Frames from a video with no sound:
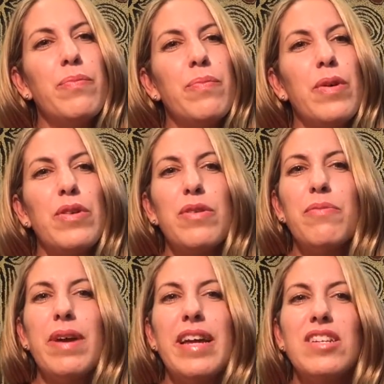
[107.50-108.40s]
both
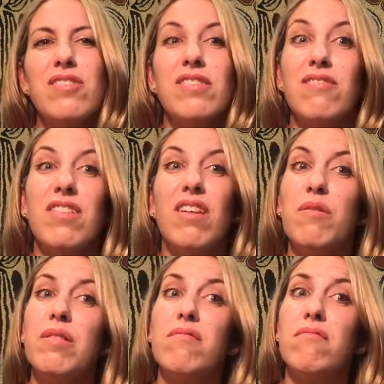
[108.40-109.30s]
my hairdresser and I
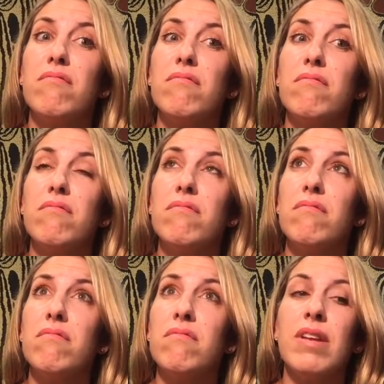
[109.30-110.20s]
went,
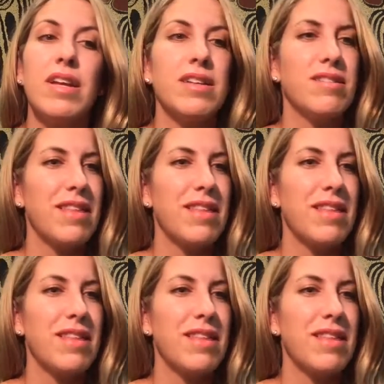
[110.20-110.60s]
it's